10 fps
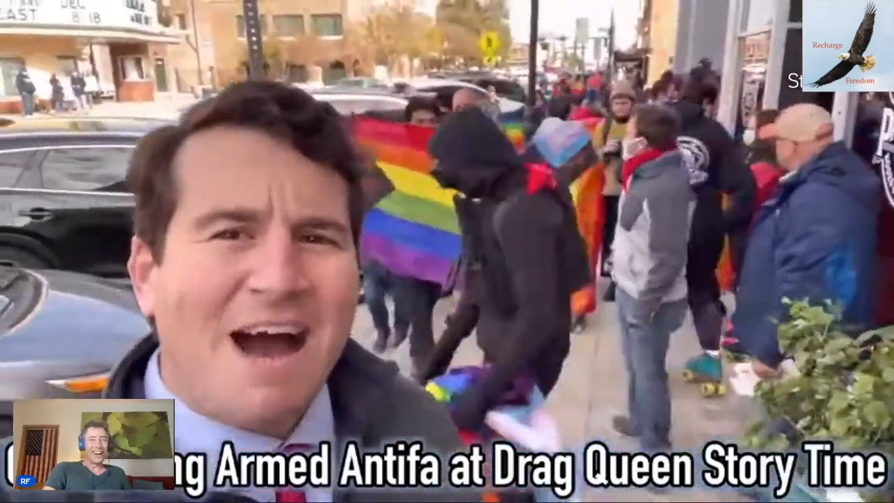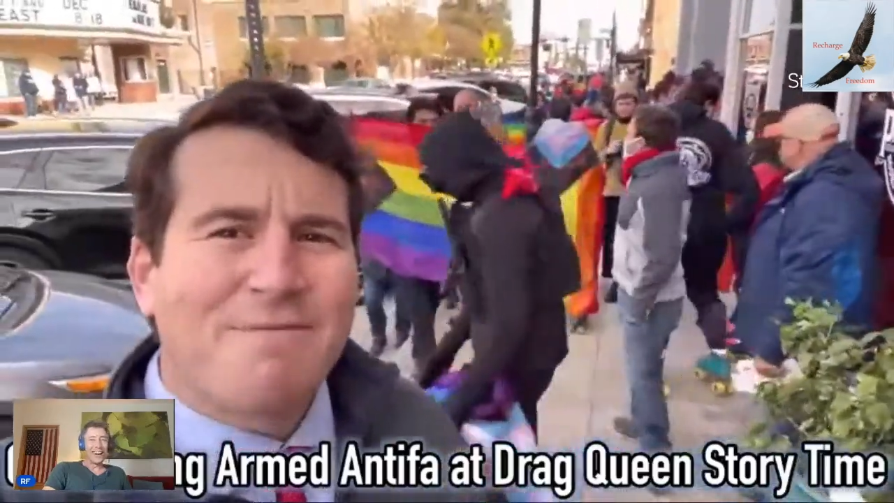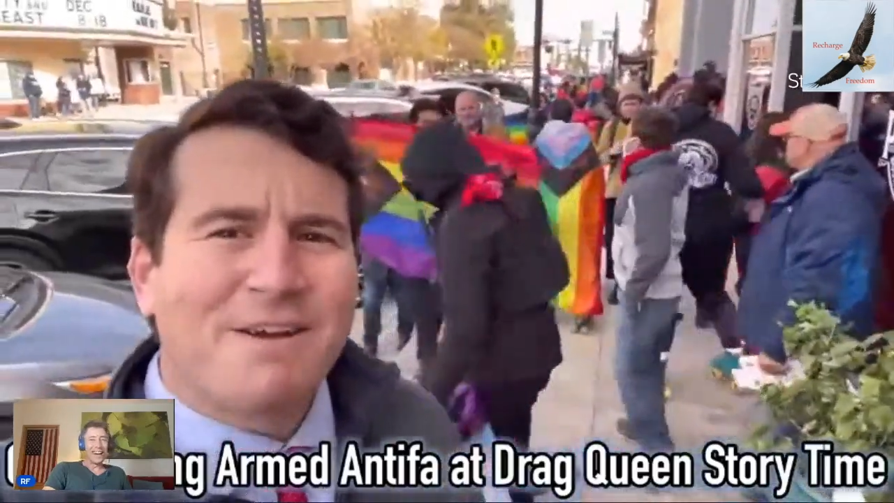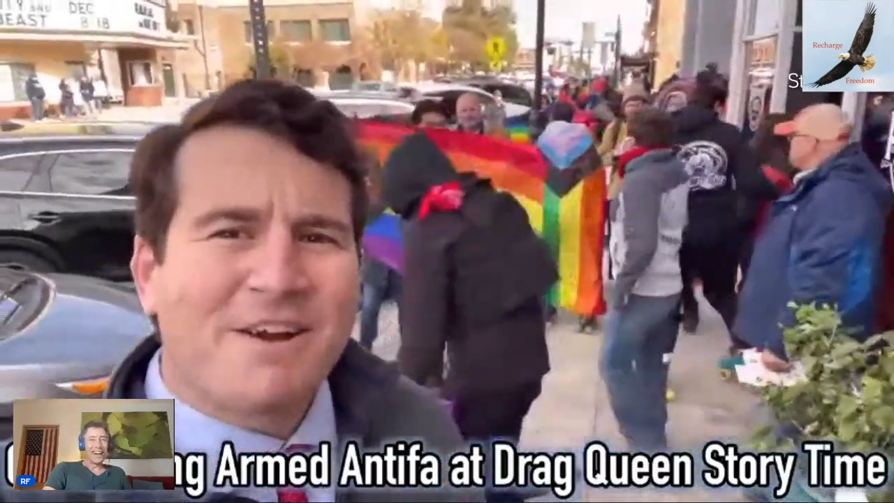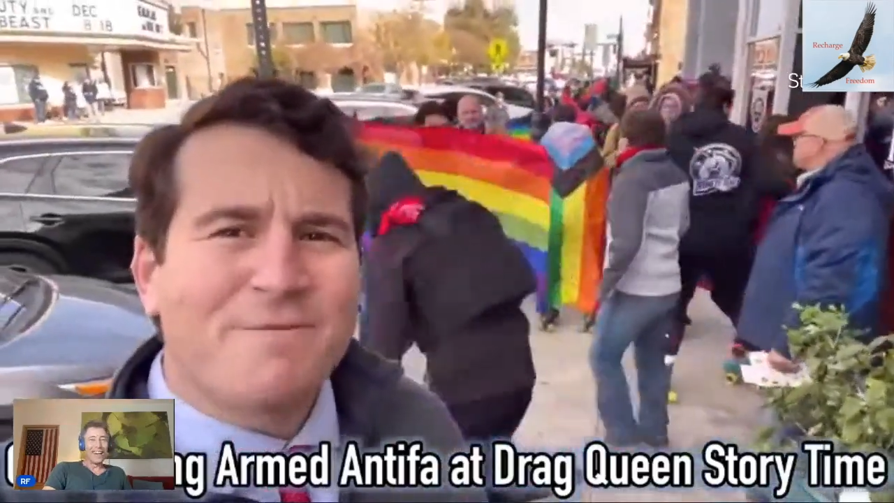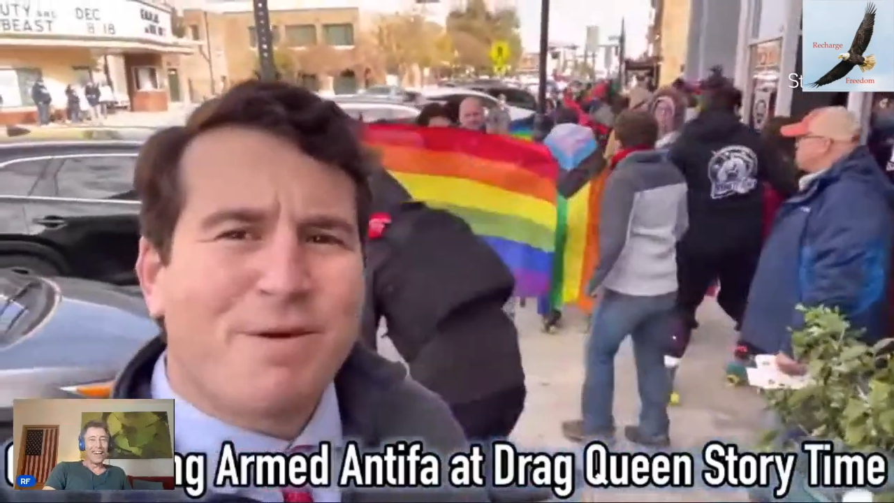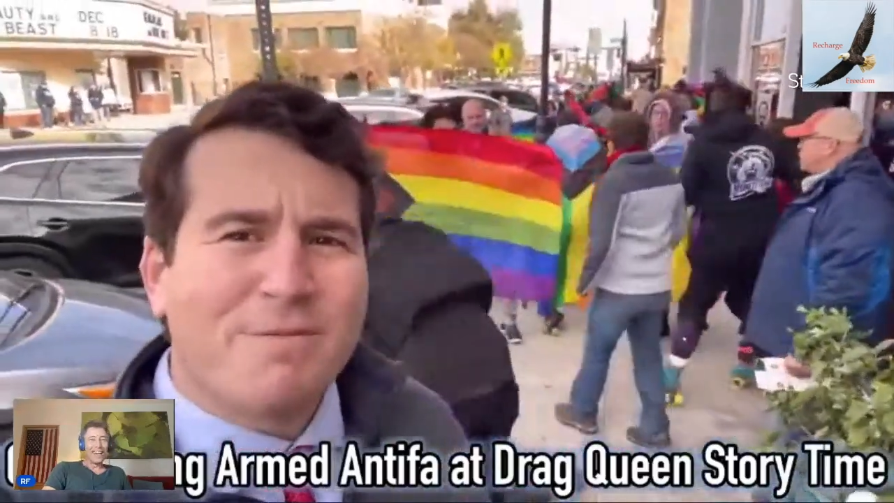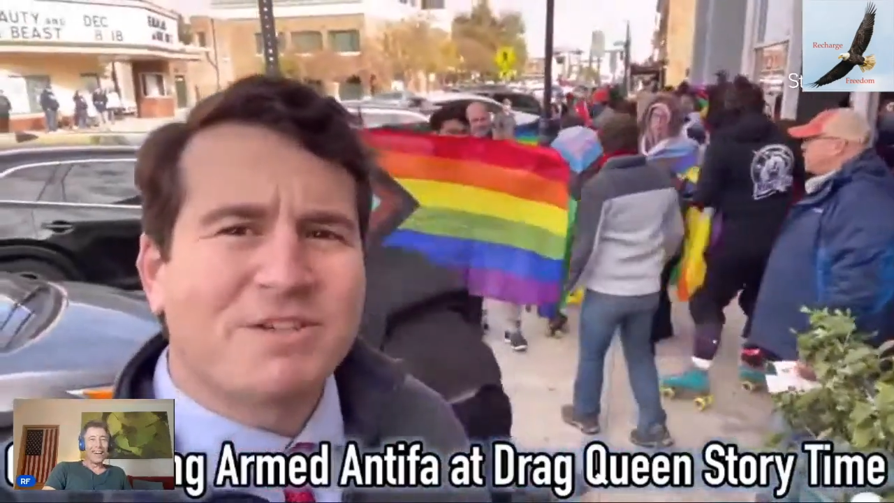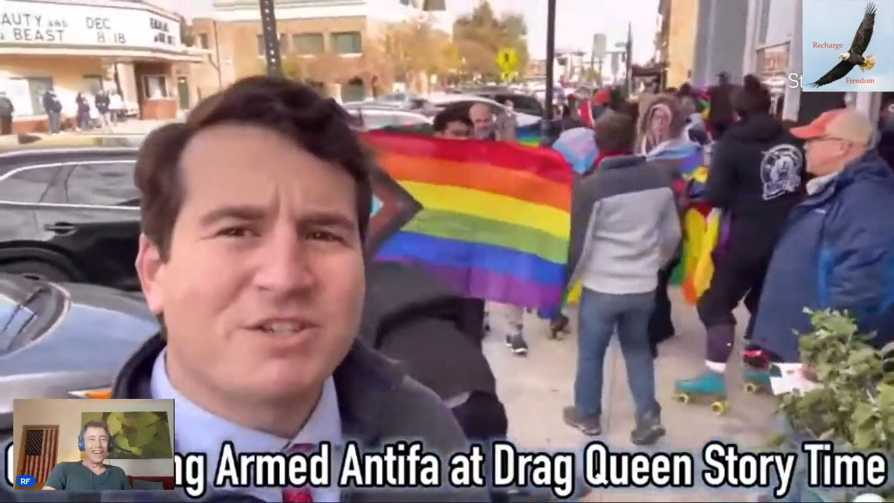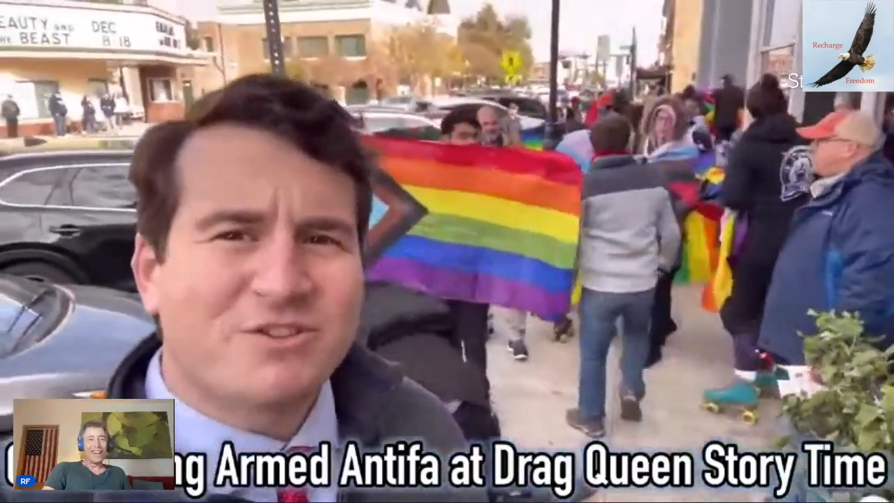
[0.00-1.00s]
I'm here on a
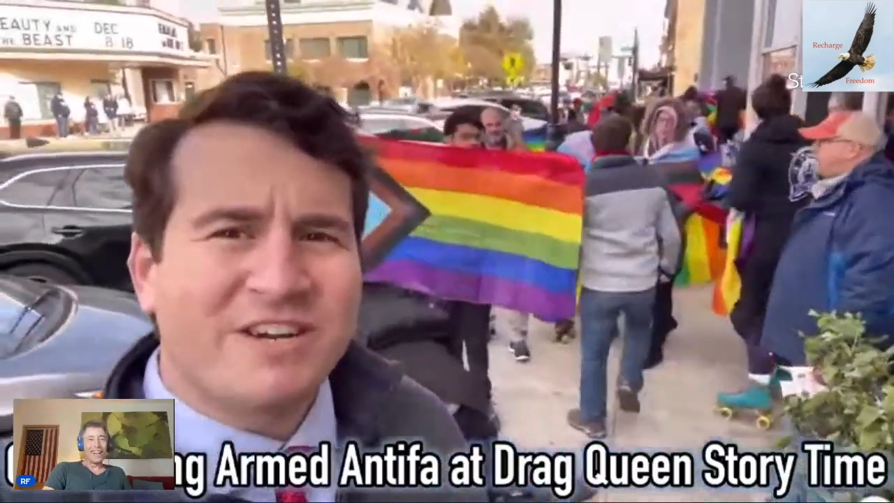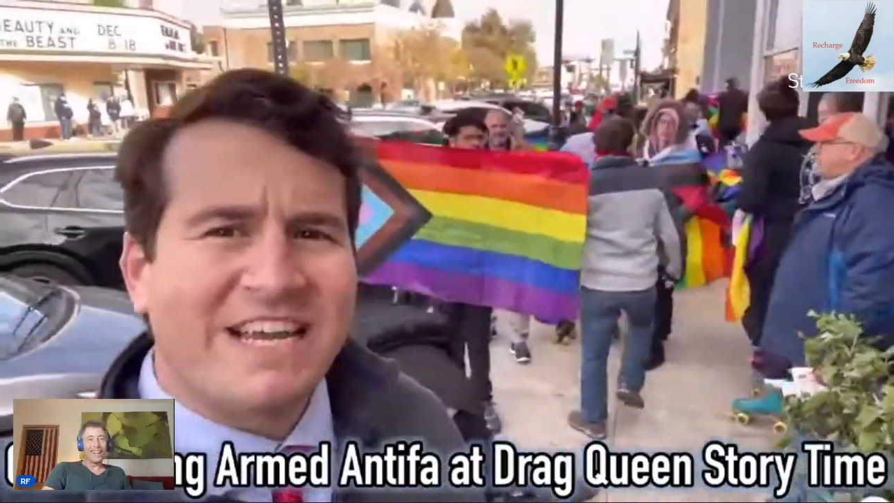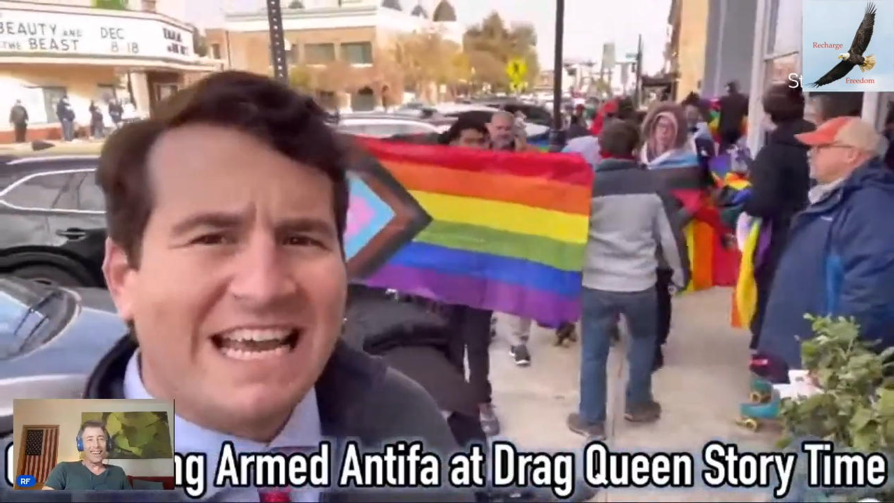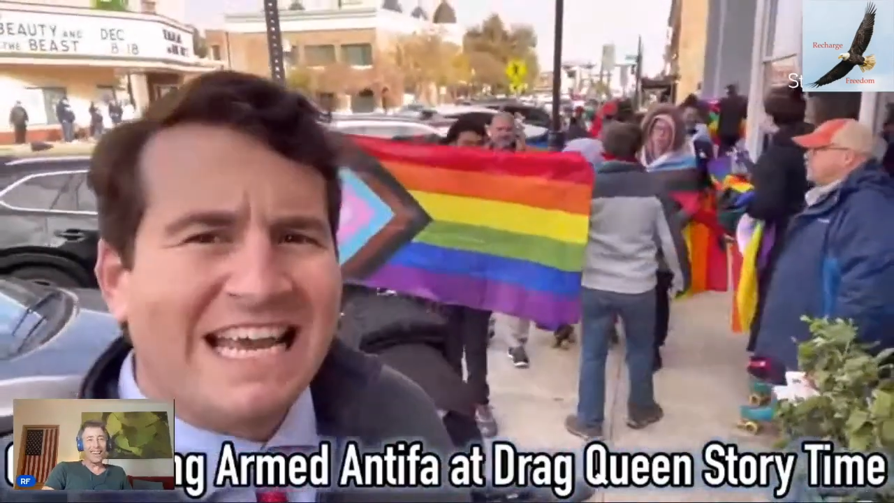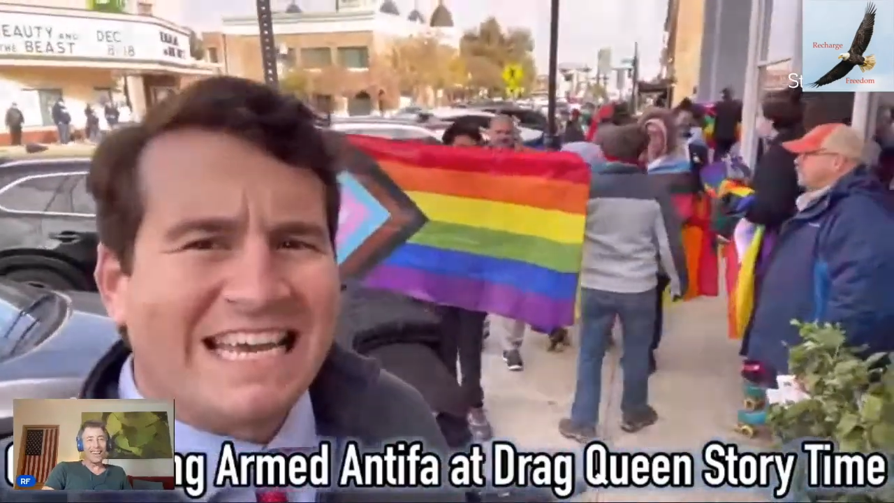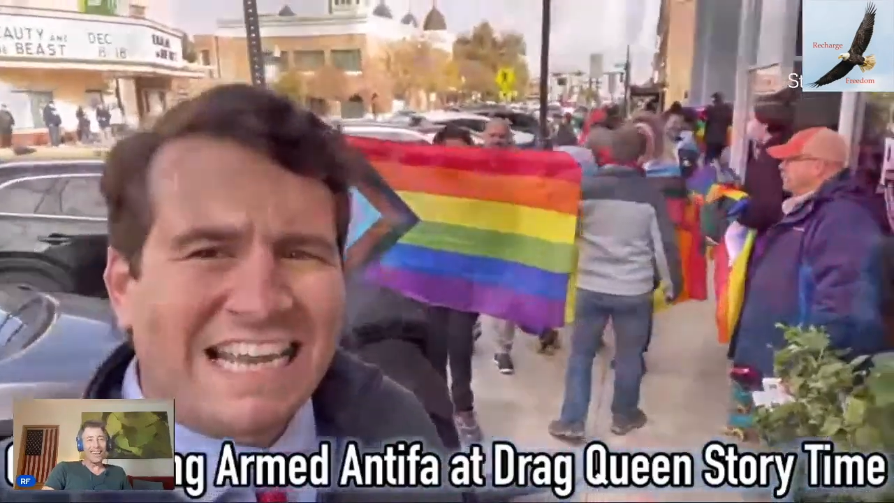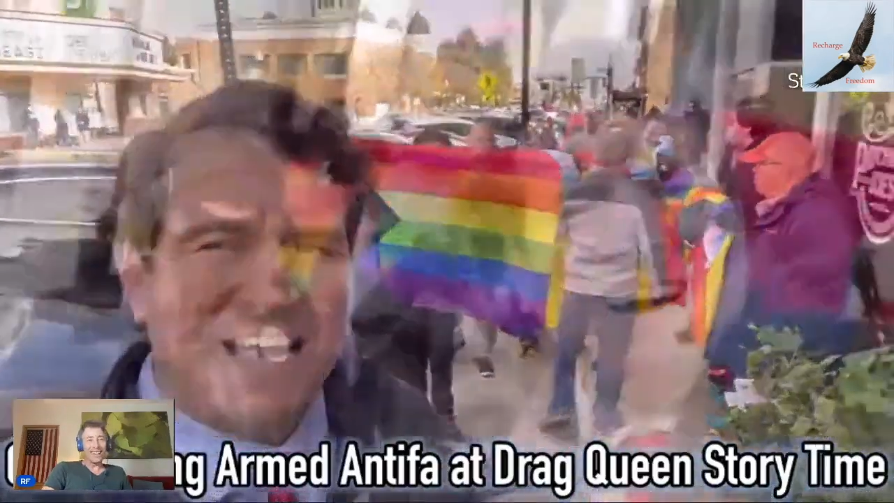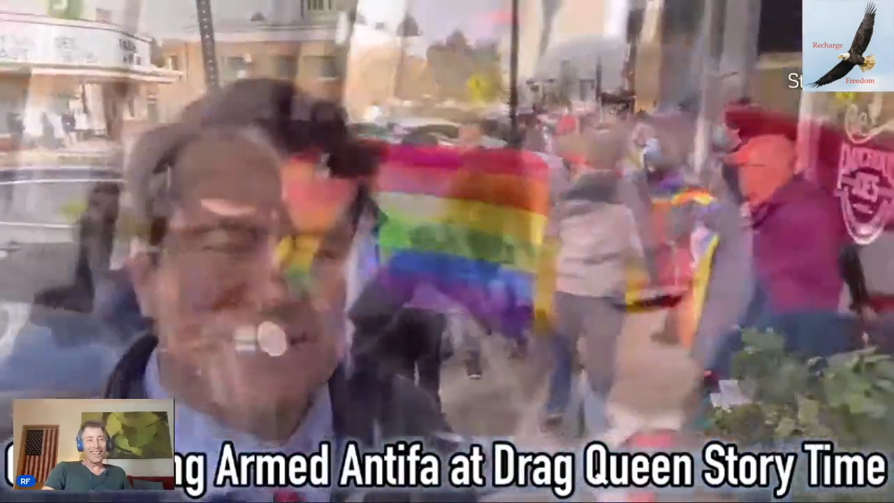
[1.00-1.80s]
public street. Get out